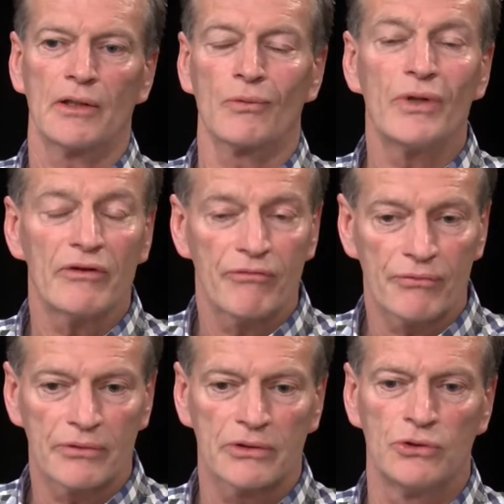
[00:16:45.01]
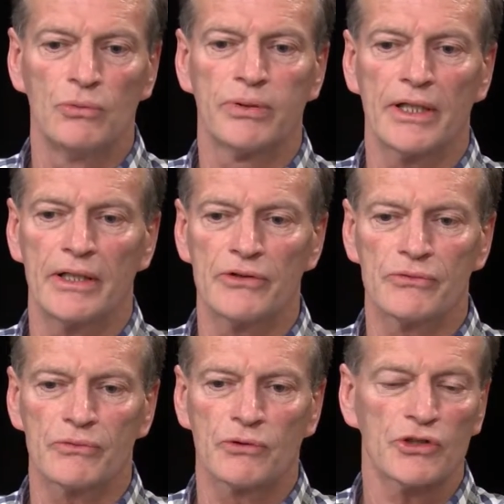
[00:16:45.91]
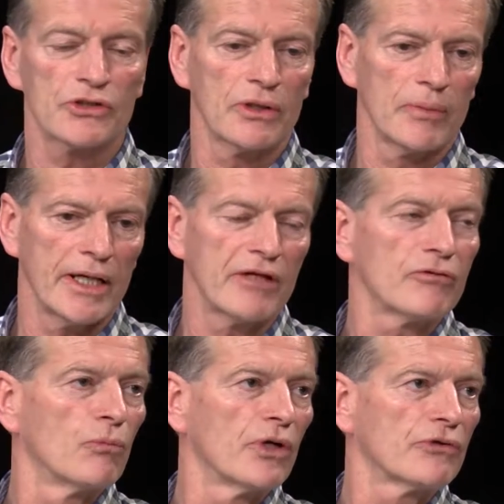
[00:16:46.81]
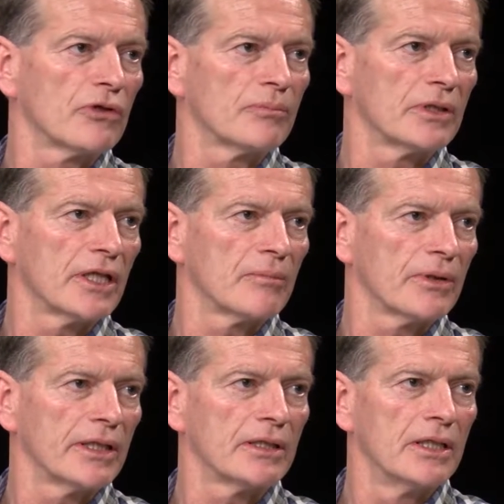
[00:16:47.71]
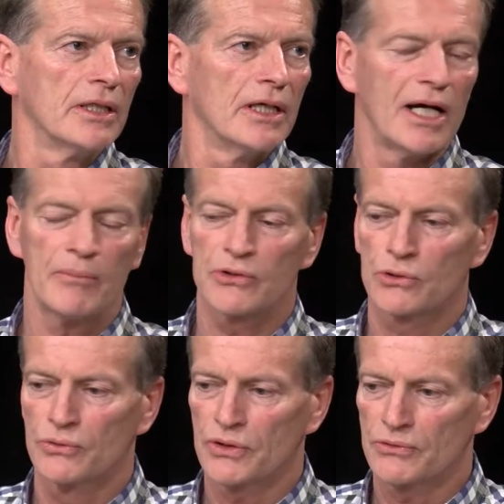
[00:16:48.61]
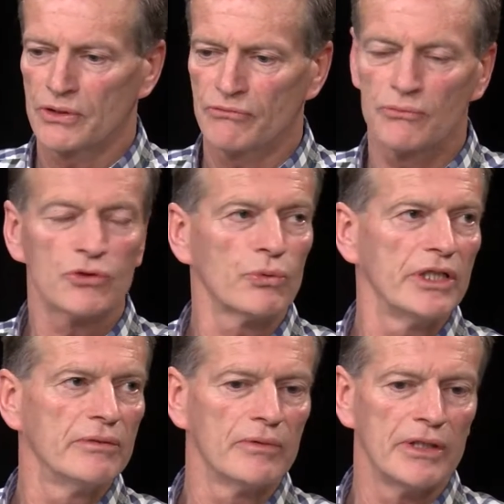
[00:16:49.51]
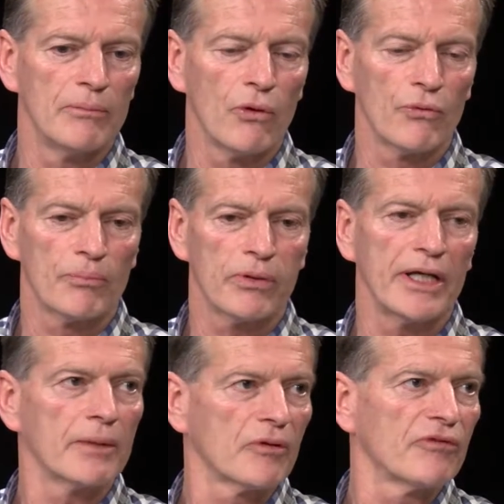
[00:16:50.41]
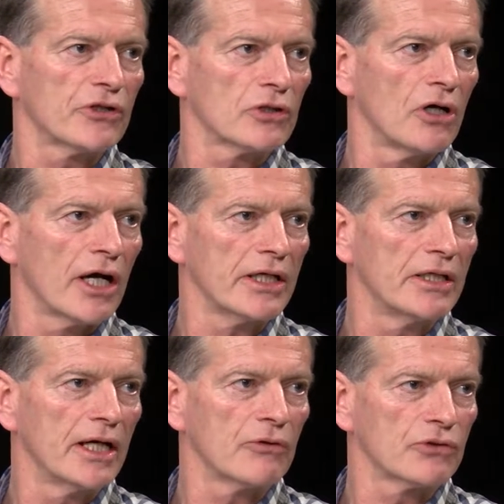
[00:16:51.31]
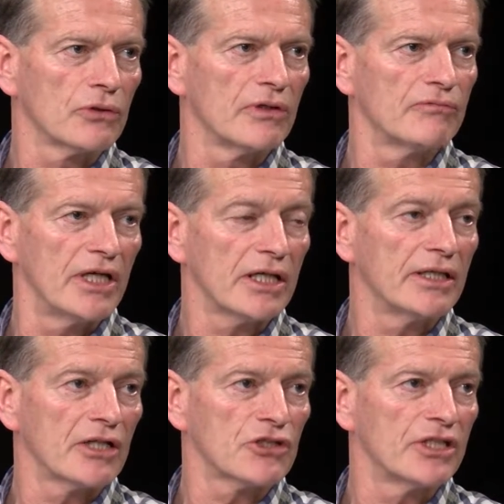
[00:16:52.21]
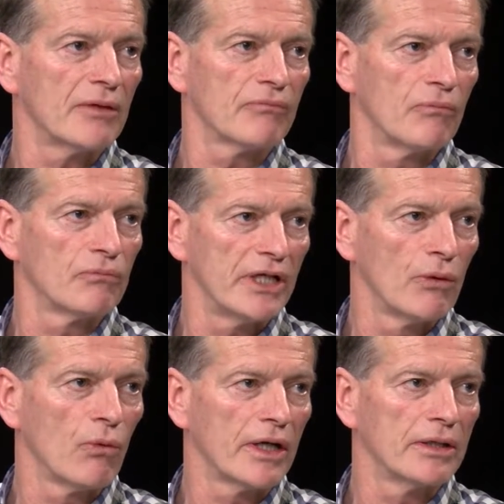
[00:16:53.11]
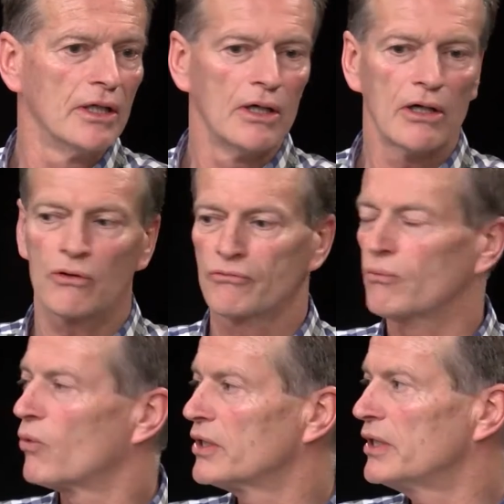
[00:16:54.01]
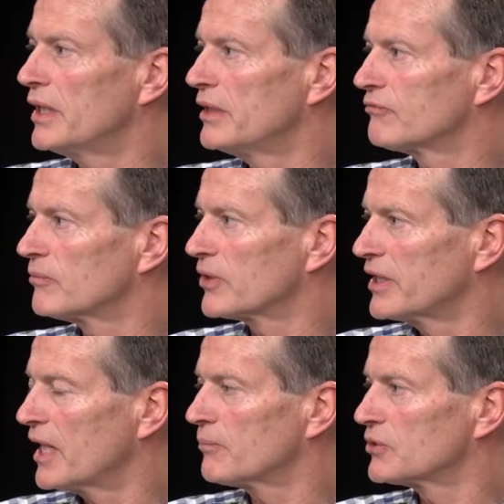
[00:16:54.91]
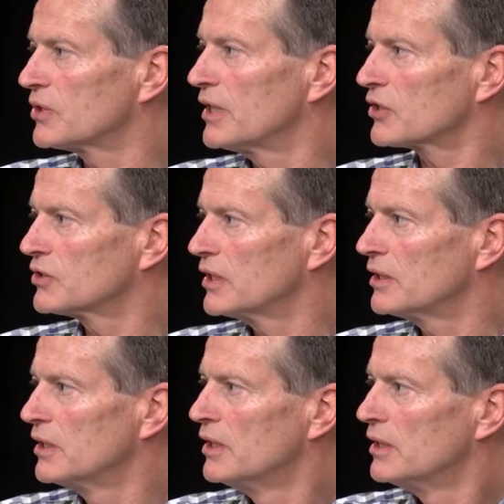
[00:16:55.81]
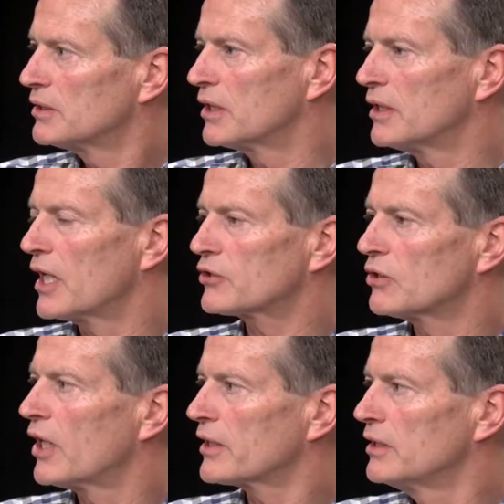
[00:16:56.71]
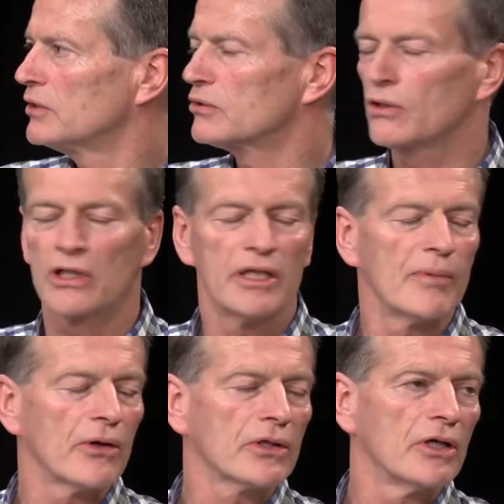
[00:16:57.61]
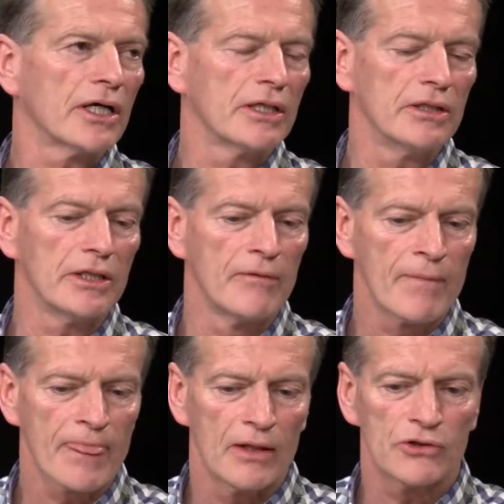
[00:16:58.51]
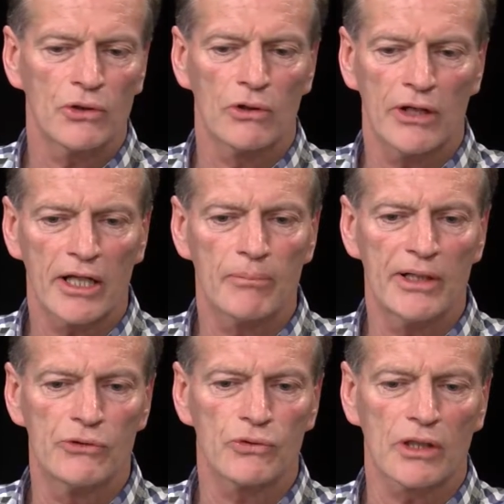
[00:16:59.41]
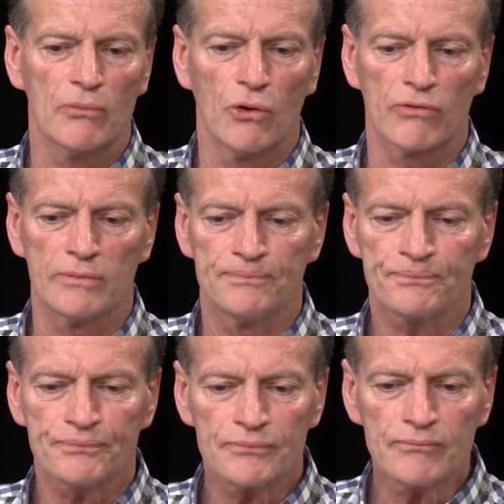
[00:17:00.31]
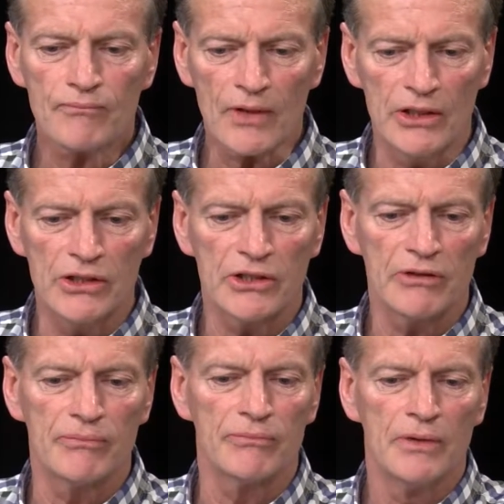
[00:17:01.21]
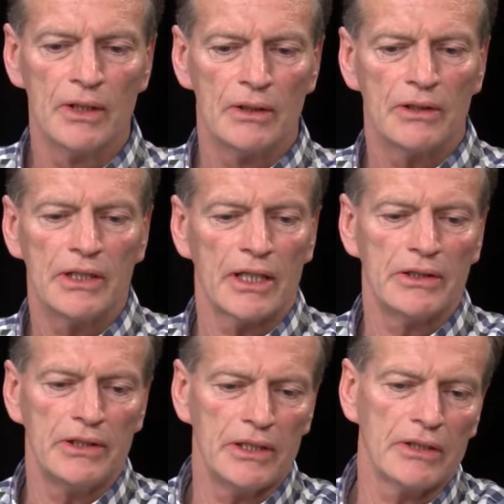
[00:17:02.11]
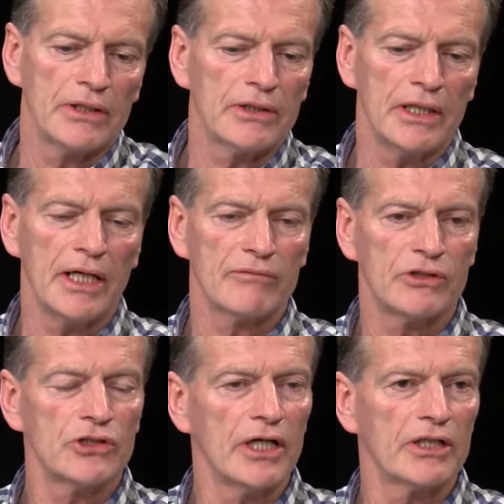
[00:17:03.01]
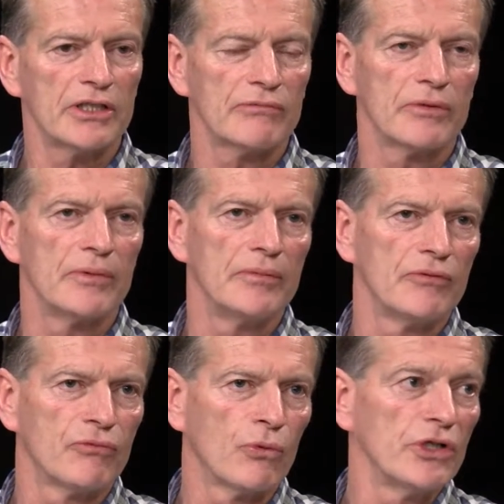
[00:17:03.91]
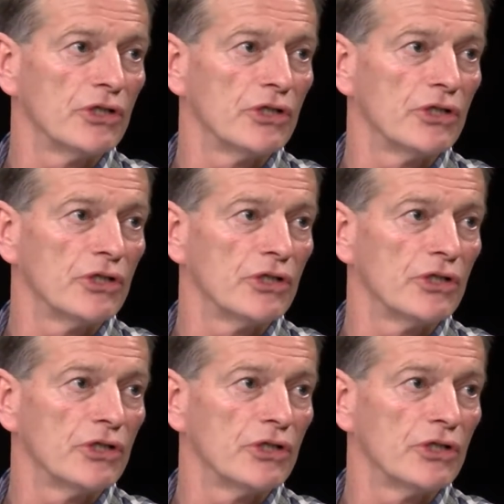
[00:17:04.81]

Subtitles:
We have two players, Chris LeBlanc from Winthrop and another player, Hampus Gustafsson from Sweden, and they're both playing professional hockey now. So they've taken that step from day one, or from one day from the campus to the next day to the National Hockey League or to the American Hockey League. So a lot of the players will come over, and you give them the idea that they have a chance after maybe 4